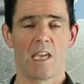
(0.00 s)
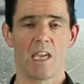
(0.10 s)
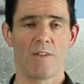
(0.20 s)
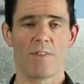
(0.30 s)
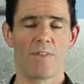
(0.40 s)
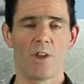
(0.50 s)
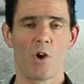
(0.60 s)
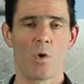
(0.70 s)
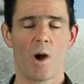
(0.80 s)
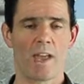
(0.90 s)
Even
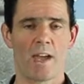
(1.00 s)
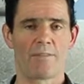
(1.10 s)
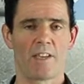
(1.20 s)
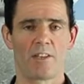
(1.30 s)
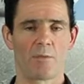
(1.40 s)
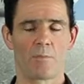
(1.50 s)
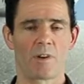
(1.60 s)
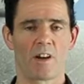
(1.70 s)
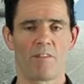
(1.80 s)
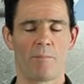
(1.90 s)
though I have that number
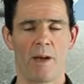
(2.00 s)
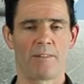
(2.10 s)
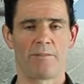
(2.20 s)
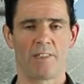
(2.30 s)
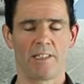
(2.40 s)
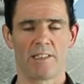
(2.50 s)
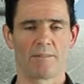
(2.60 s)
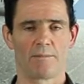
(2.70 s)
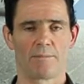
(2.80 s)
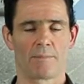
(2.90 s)
of bad feeling,
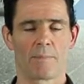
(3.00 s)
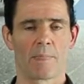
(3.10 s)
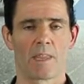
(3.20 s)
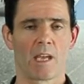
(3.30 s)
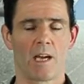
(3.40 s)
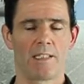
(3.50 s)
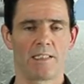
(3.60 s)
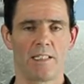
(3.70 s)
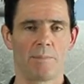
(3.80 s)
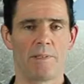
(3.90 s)
I
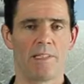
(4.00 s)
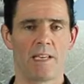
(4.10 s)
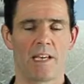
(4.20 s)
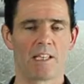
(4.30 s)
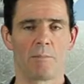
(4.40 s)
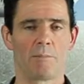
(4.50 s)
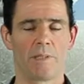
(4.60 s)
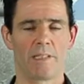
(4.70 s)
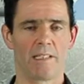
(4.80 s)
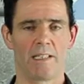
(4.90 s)
deeply and
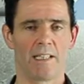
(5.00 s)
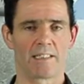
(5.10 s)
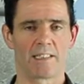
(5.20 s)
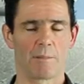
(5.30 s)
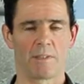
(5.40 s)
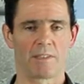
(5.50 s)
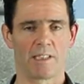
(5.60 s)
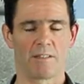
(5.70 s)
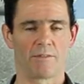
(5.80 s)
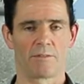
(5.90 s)
completely accept
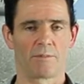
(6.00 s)
myself.